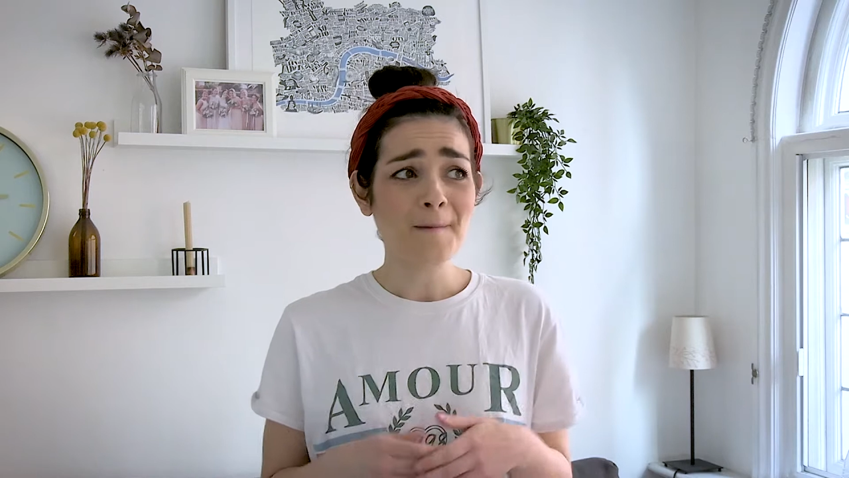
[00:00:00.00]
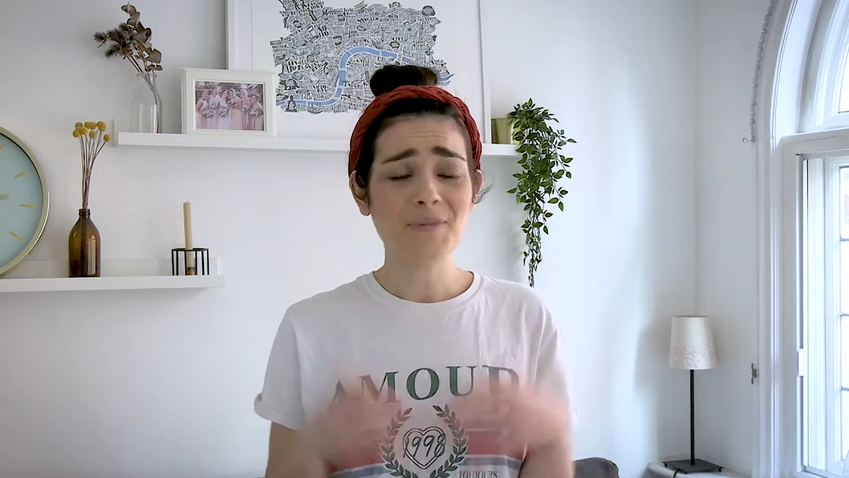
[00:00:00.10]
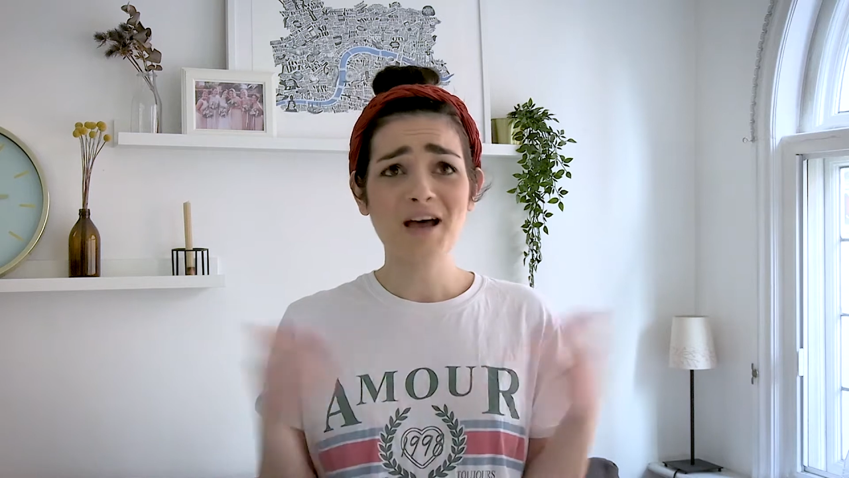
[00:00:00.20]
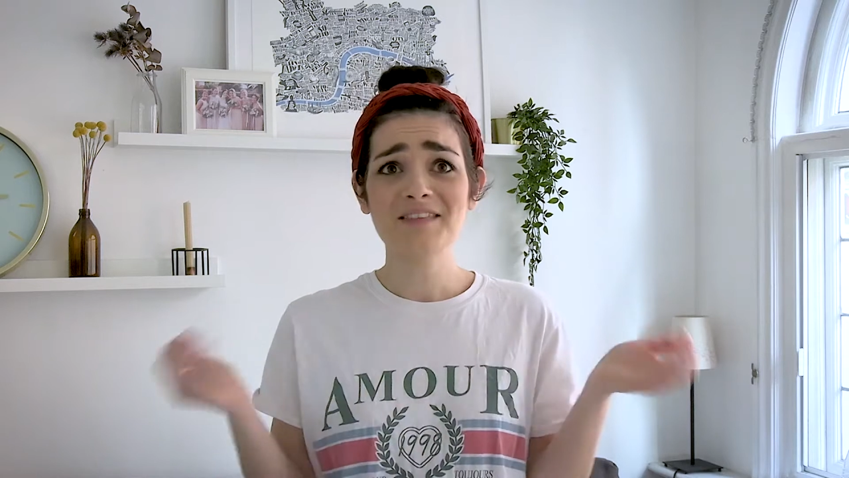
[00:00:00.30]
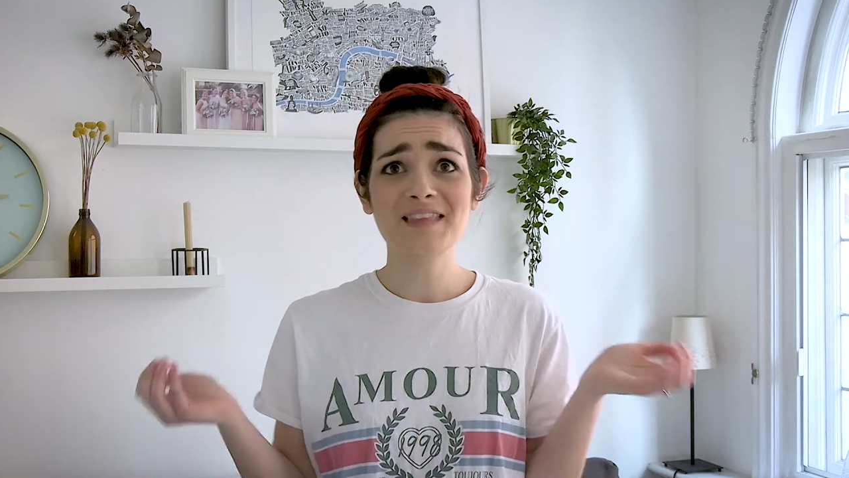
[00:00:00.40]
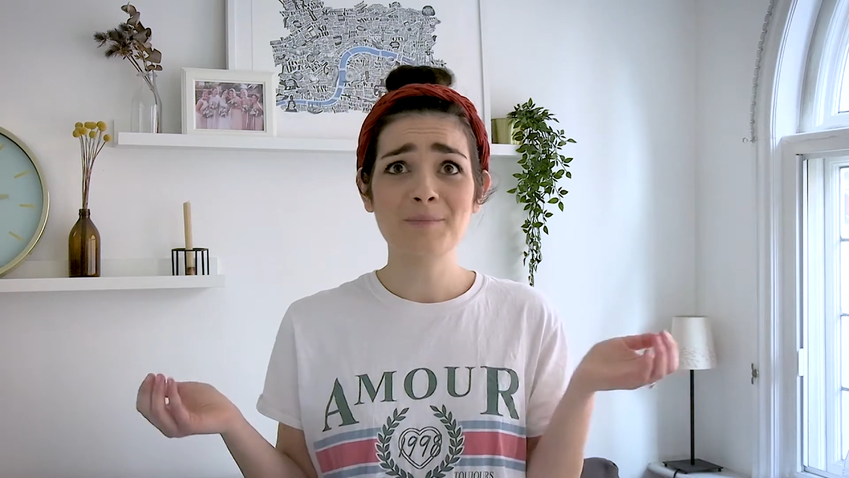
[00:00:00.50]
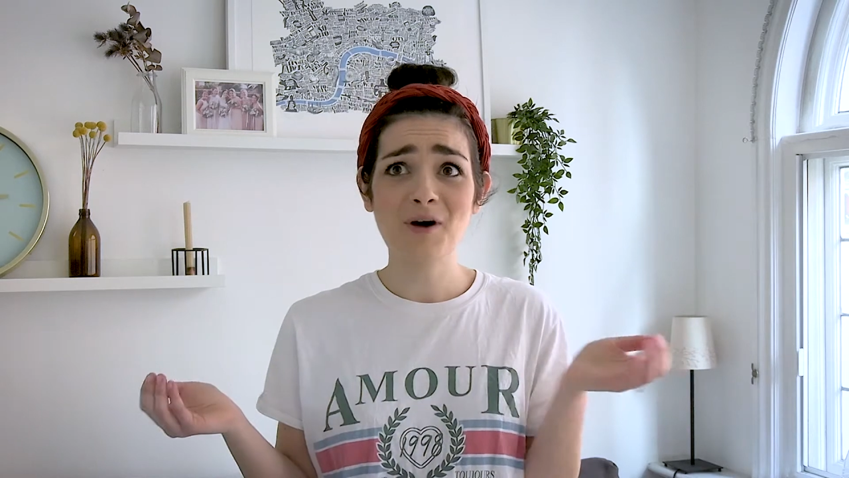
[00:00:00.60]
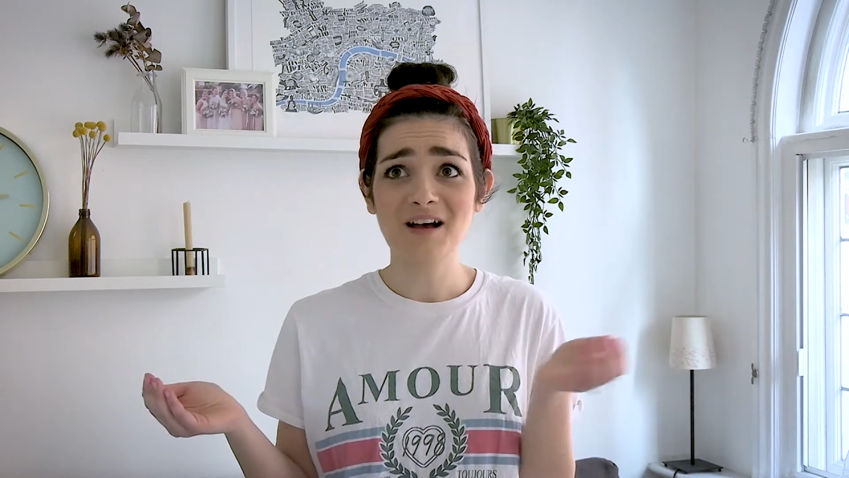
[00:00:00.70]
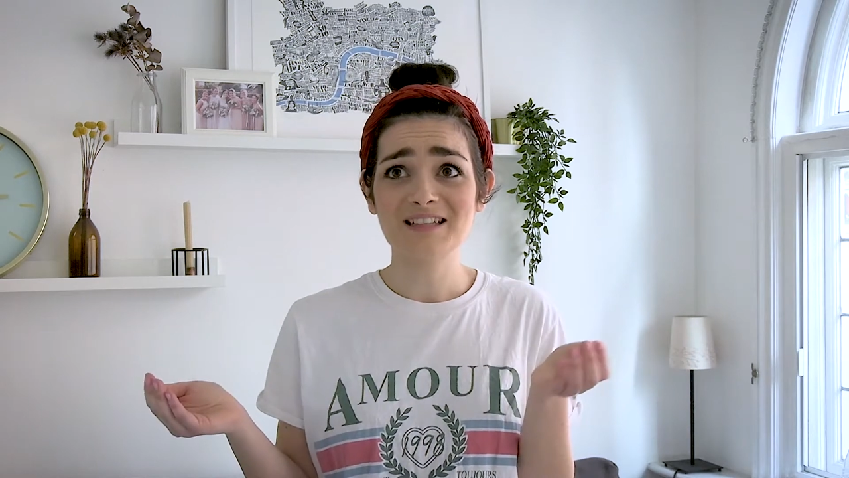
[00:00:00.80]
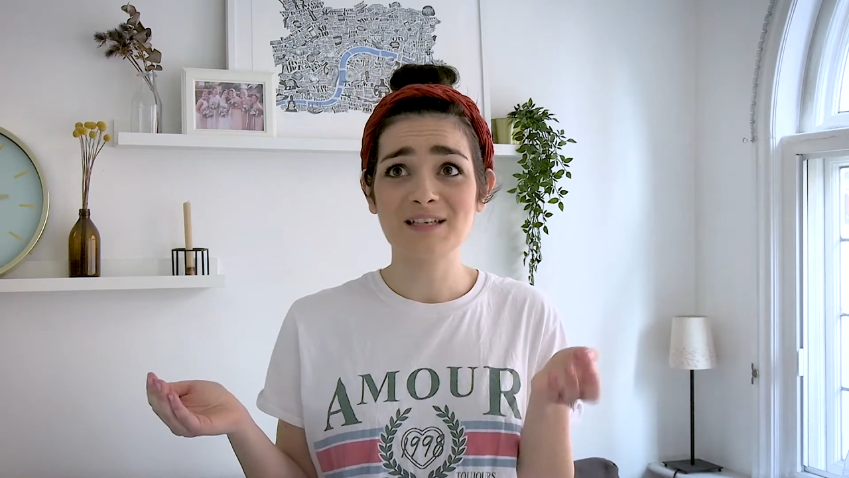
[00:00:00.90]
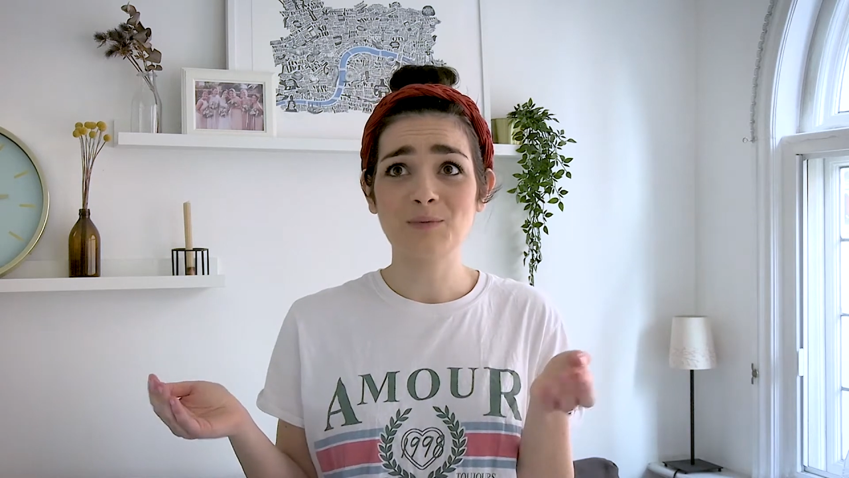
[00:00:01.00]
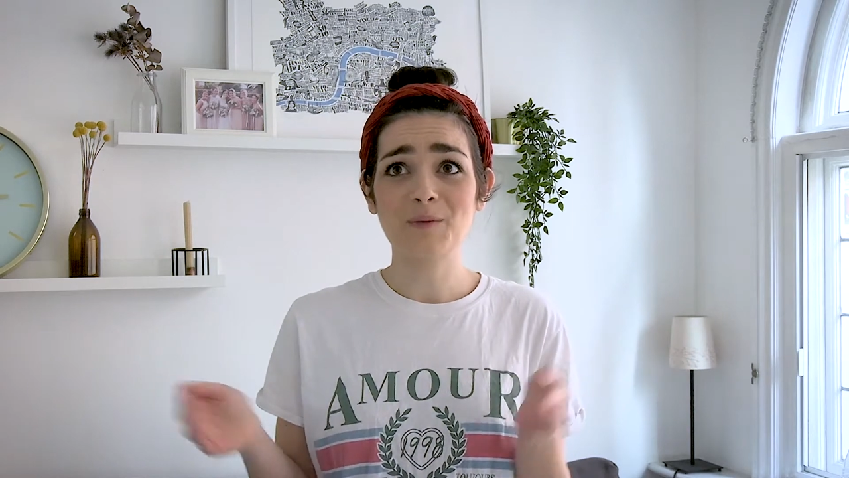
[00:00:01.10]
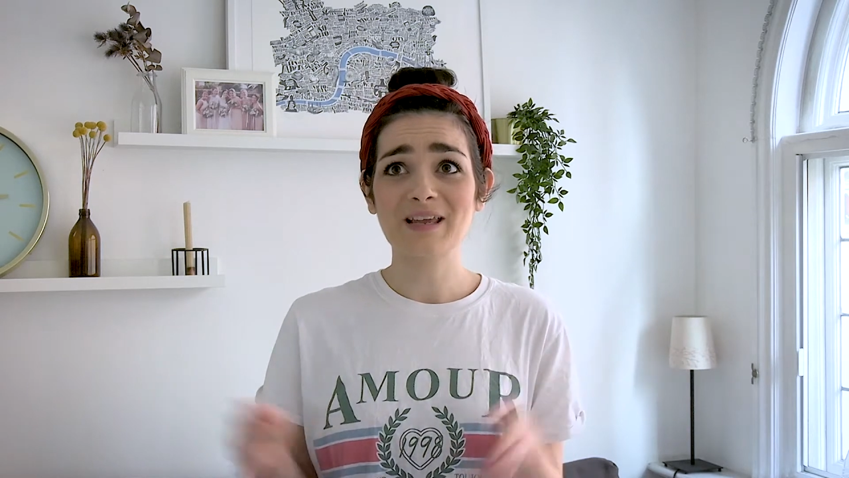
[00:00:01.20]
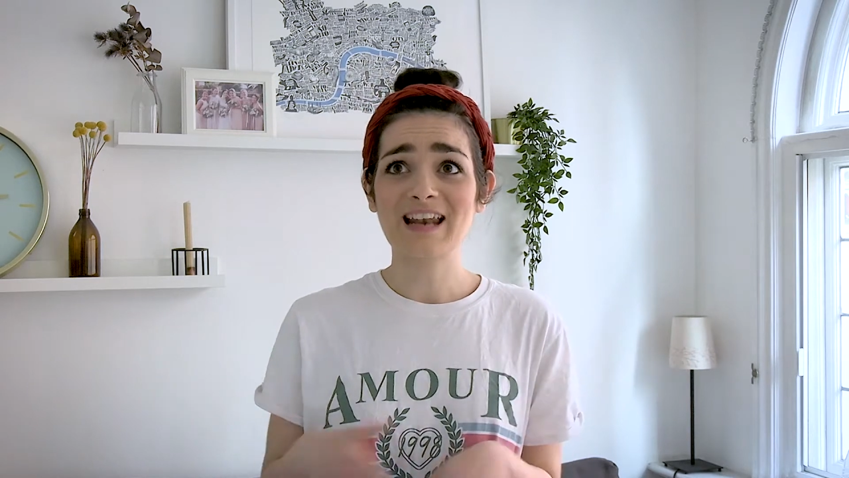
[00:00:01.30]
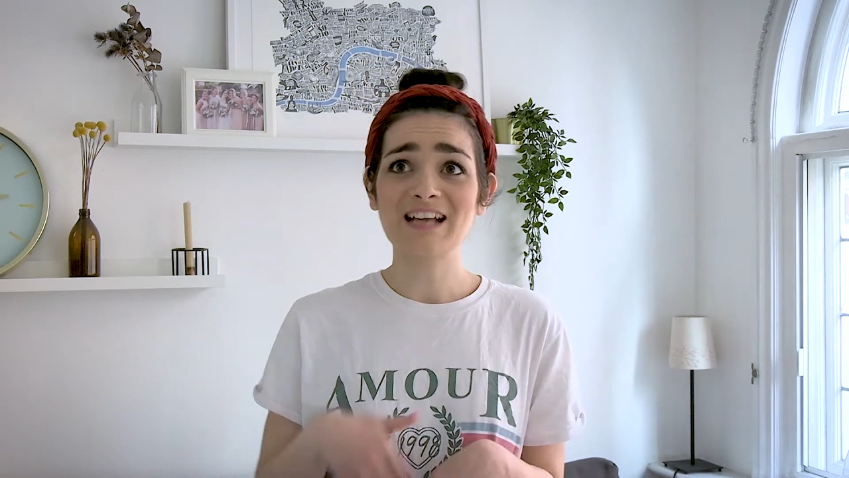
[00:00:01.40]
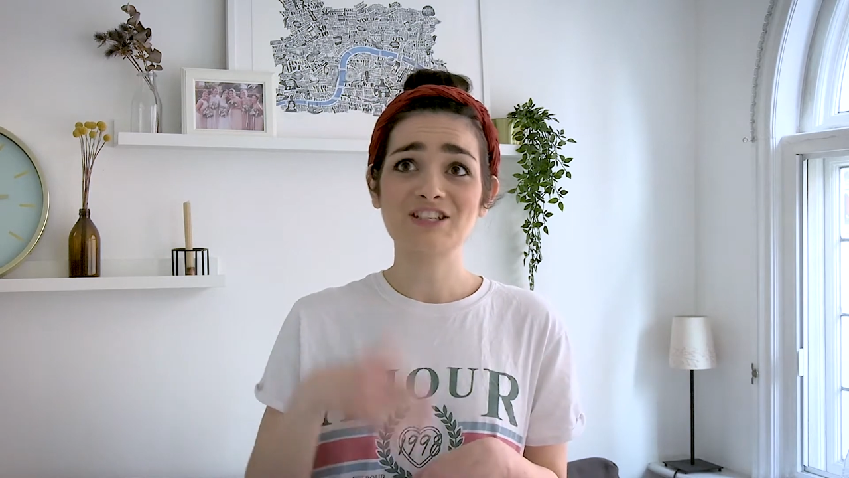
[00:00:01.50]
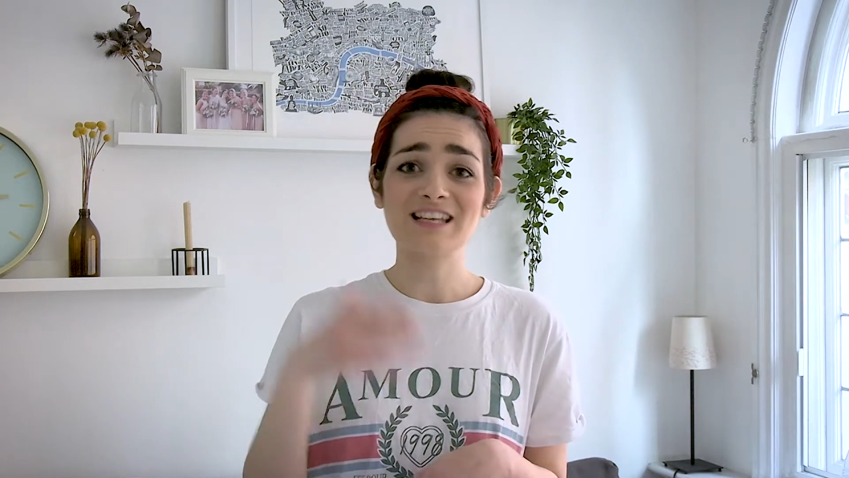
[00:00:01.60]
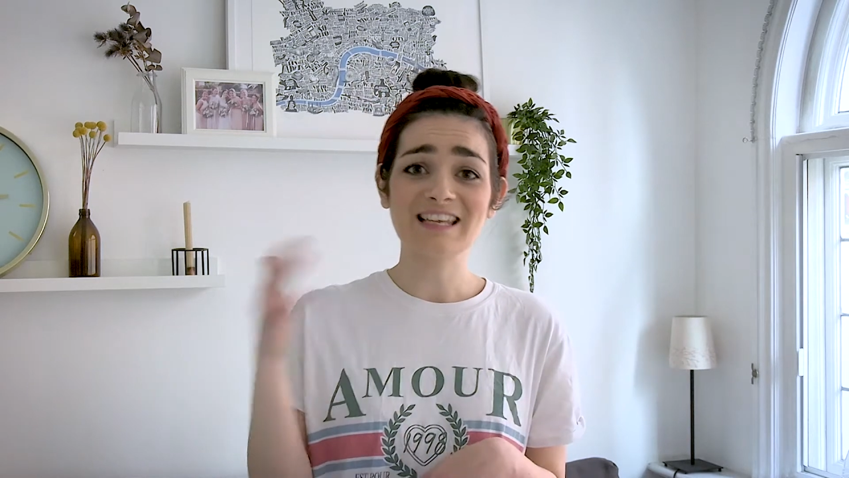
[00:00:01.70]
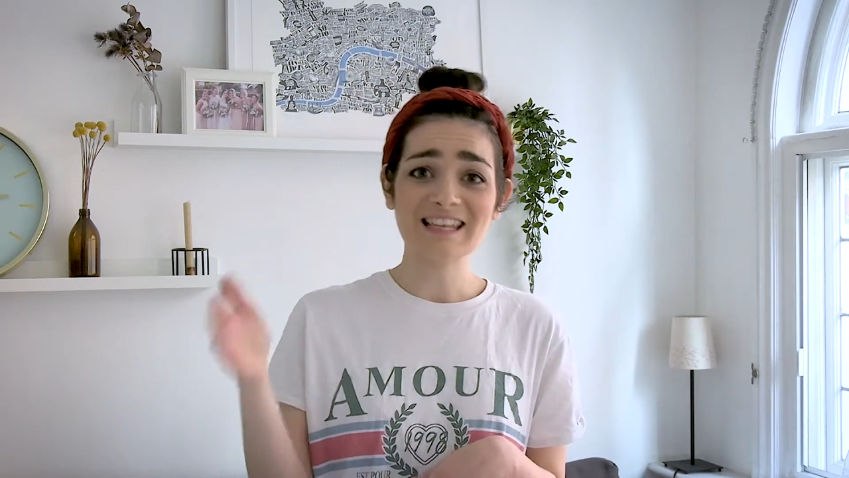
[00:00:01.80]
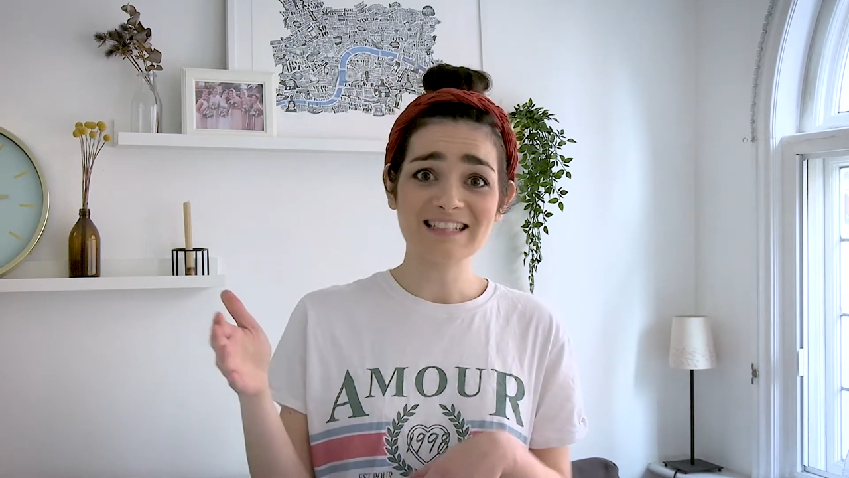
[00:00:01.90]
birthday party where we can actually
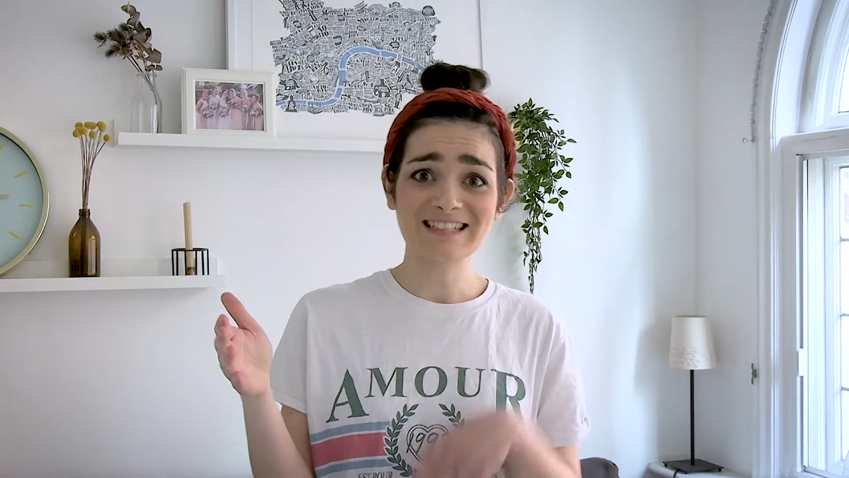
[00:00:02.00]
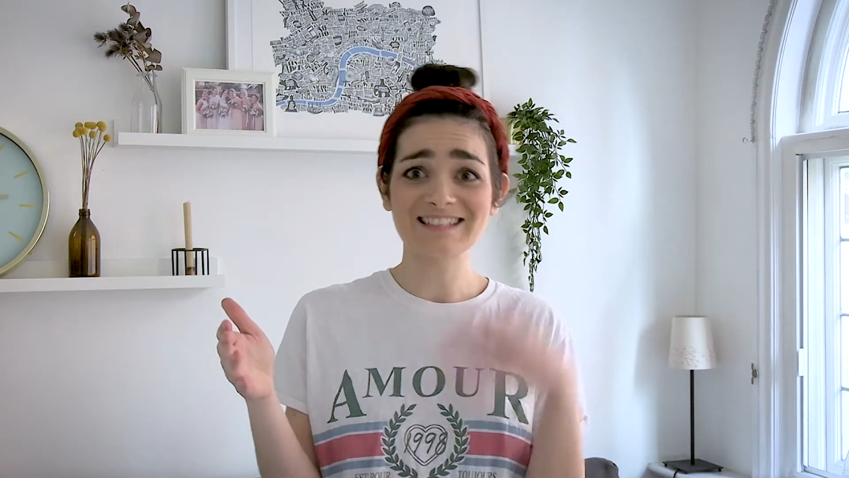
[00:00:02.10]
eat